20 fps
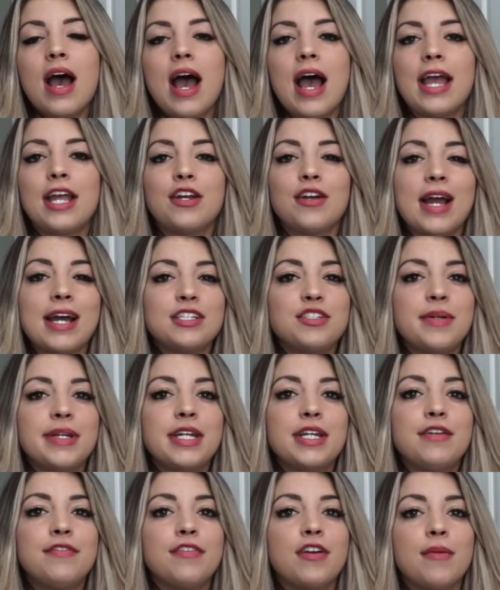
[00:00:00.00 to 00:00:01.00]
I
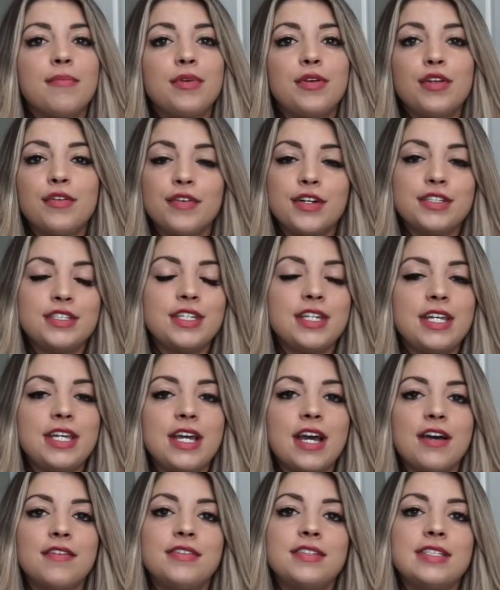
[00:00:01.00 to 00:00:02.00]
graduated from
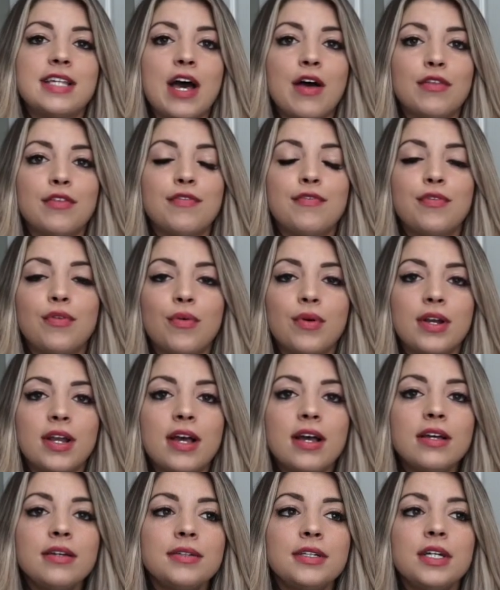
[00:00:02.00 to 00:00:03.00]
University of South
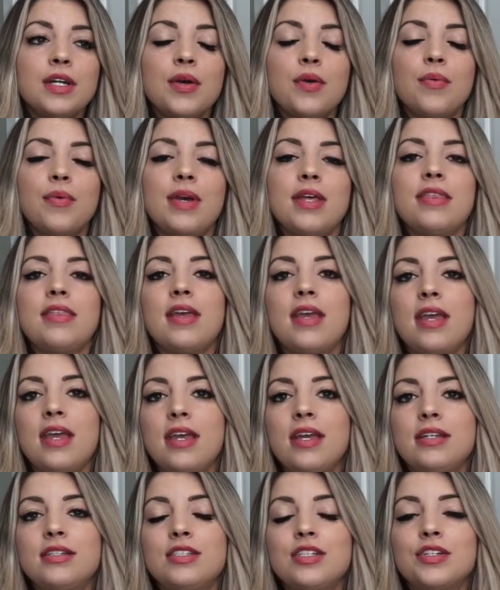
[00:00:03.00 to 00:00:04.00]
Florida with
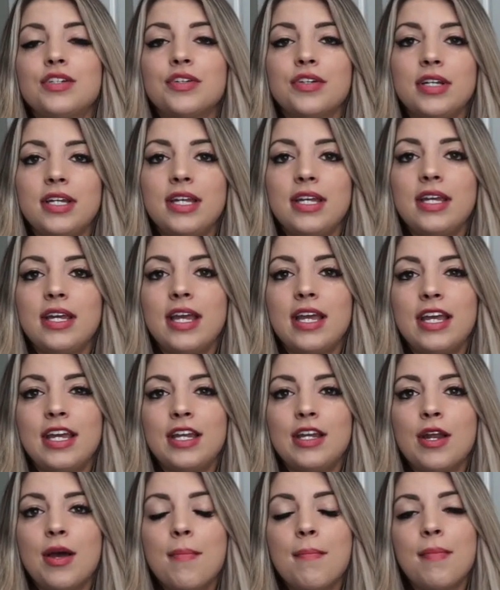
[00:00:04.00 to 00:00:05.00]
a degree
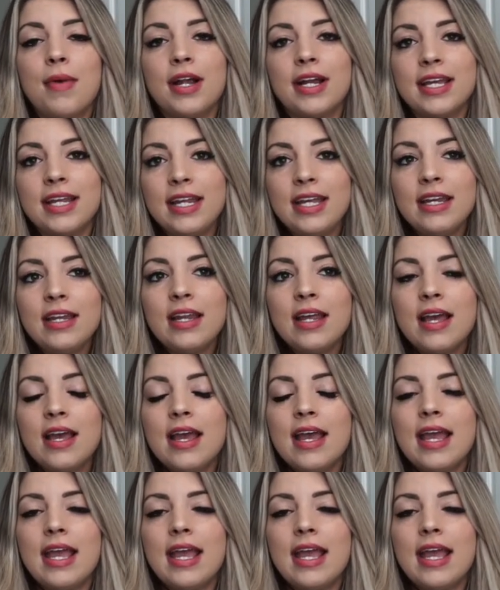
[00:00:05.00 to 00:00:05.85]
in marketing.